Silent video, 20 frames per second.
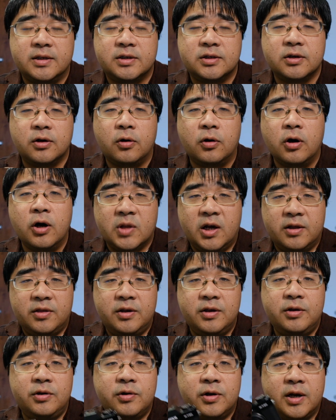So I
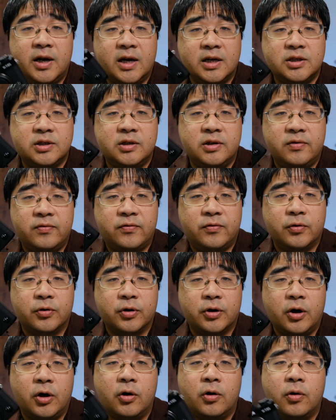think you can actually
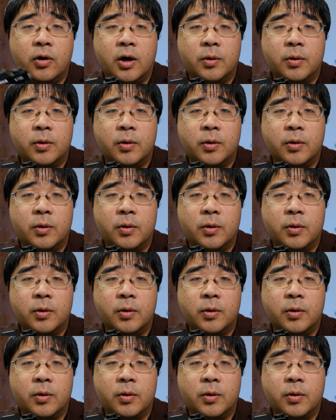forego